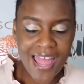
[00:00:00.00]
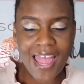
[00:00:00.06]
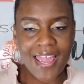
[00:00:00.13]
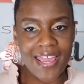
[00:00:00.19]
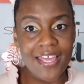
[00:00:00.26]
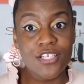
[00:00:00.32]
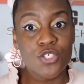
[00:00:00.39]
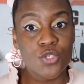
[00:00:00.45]

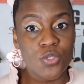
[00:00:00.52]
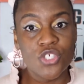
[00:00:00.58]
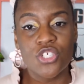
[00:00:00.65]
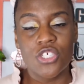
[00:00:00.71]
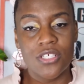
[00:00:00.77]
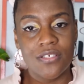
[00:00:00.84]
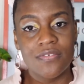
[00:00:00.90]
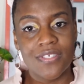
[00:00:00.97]
and to
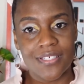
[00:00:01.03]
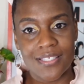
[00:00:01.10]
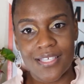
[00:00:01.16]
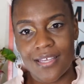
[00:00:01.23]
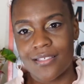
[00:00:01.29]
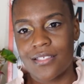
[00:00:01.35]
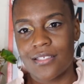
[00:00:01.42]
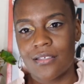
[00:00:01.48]
achieve
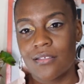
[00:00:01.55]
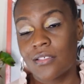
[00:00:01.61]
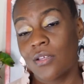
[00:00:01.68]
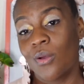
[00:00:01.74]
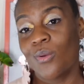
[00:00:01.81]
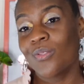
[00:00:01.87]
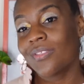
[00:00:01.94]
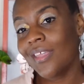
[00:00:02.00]
success.
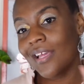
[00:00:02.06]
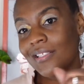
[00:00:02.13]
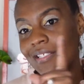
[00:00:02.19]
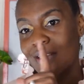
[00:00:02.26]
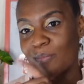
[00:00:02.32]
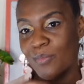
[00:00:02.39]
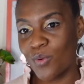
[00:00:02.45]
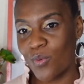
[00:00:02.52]
So that's
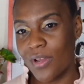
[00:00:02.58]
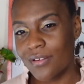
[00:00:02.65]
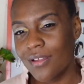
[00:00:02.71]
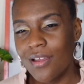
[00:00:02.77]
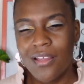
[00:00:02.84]
number 1.